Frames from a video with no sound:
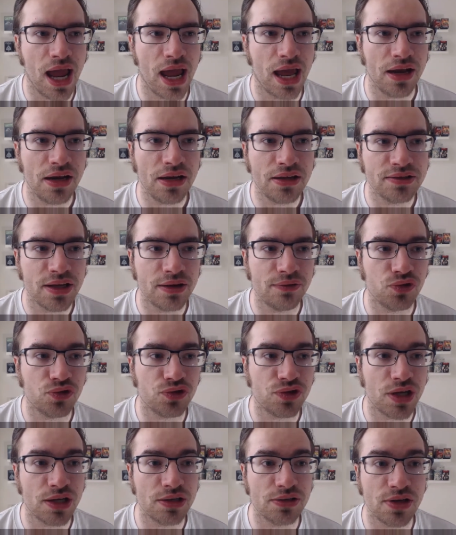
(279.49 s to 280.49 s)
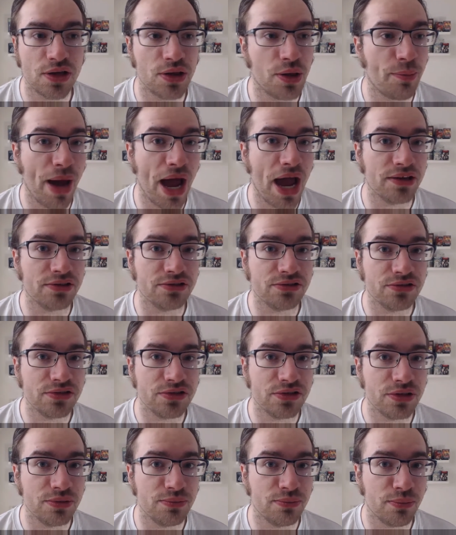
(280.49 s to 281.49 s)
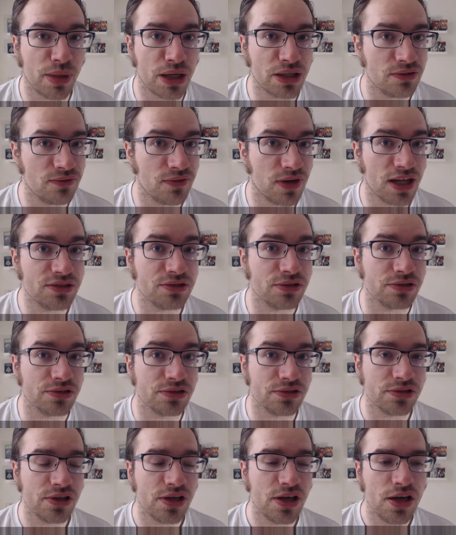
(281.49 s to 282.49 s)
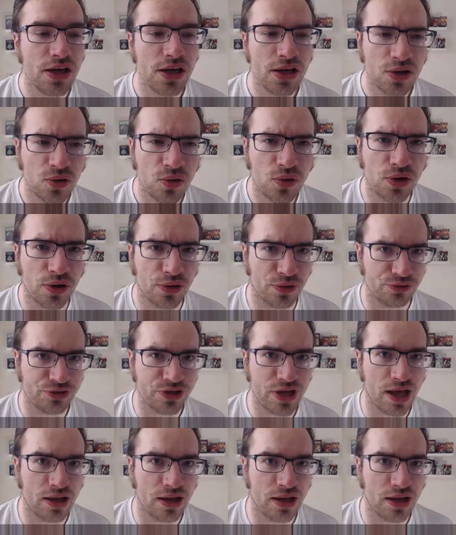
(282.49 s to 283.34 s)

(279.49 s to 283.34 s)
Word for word: And Xavier says, in the past, she might have let us, or other